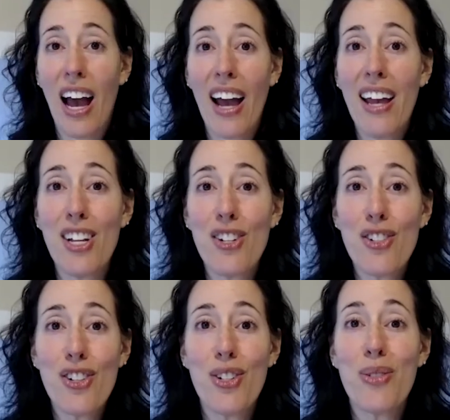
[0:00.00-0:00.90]
I
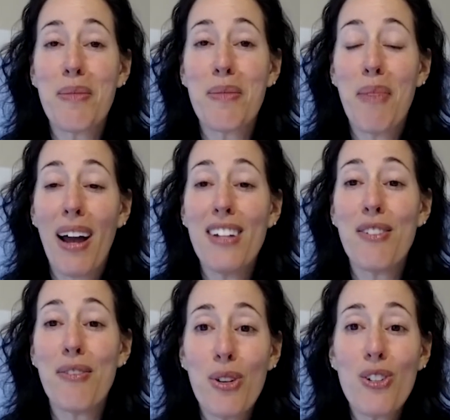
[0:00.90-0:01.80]
introduced my
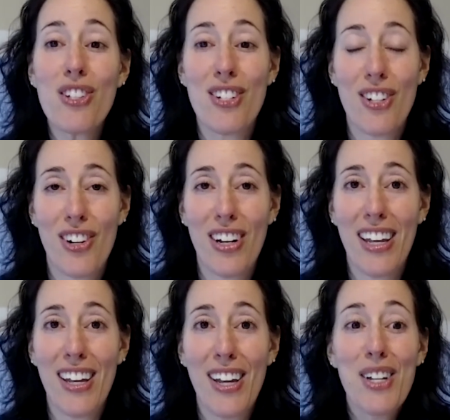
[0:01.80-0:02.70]
divorce
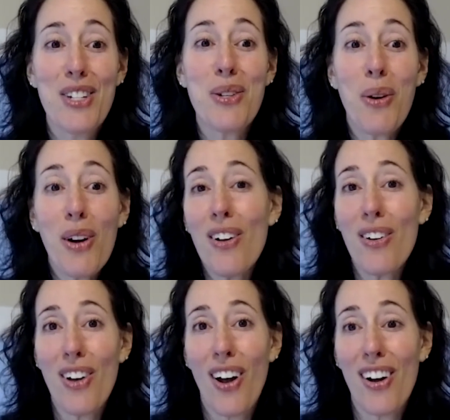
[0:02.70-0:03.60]
attorney to
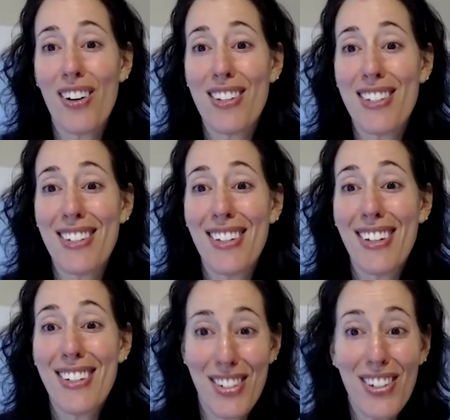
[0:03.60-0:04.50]
oracle cards
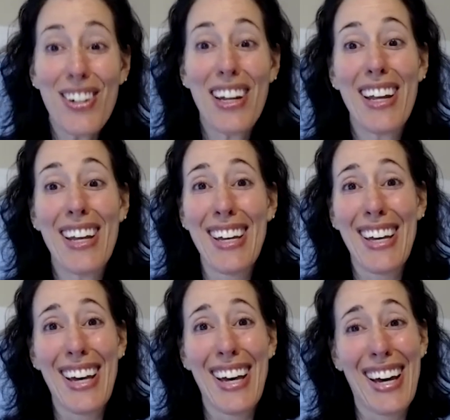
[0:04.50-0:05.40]
during
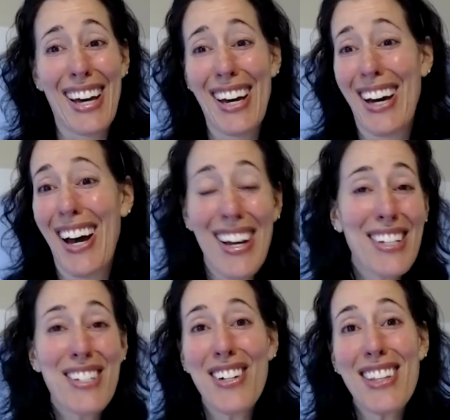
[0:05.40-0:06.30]

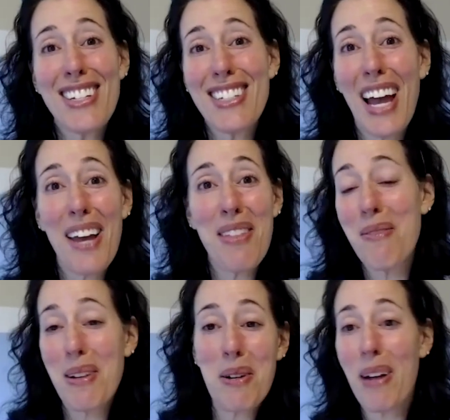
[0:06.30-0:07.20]
the time
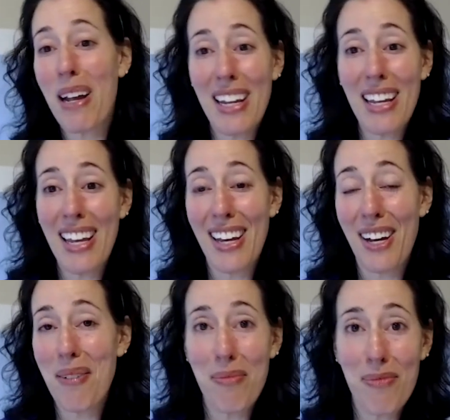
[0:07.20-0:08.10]
that we were waiting
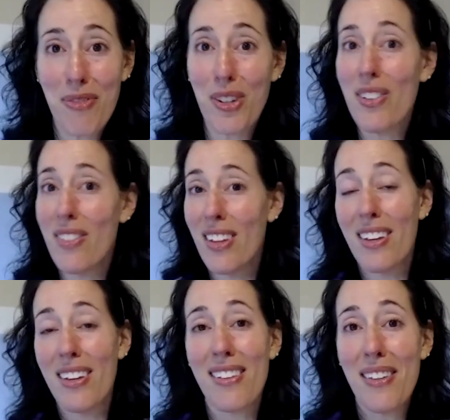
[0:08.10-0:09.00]
for
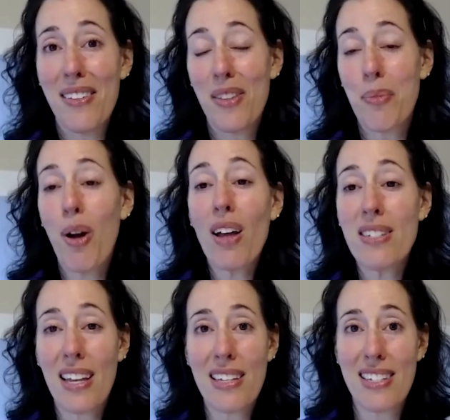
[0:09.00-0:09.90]
the
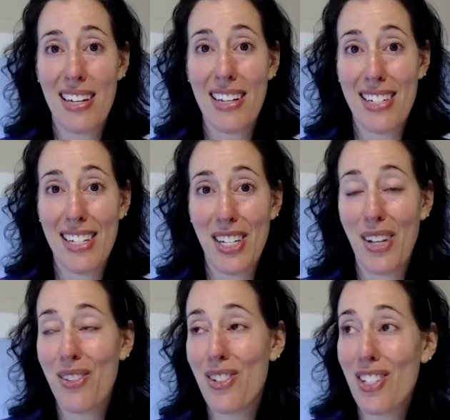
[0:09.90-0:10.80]
process to
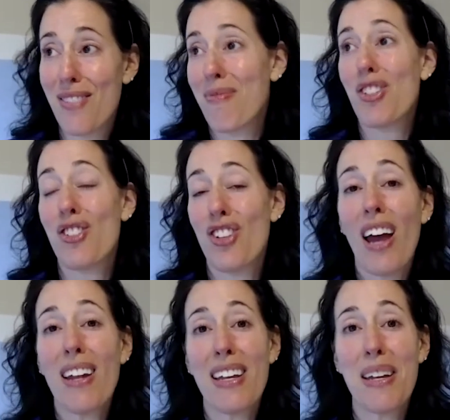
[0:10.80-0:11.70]
continue, just
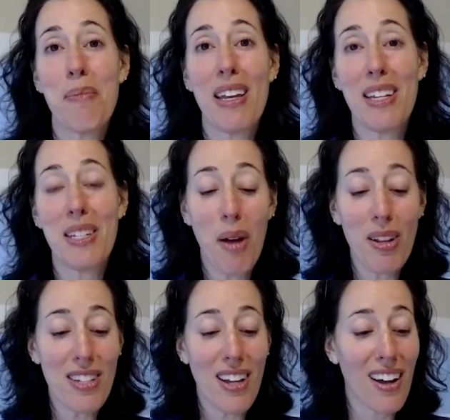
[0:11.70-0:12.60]
chatting and making
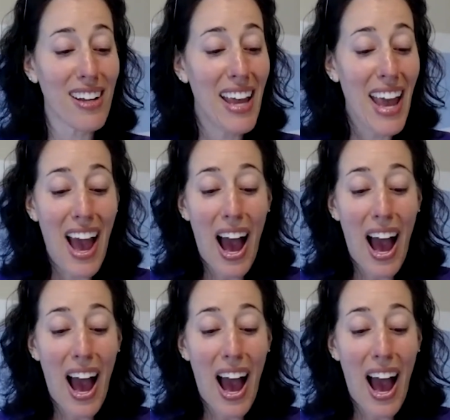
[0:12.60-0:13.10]
small talk.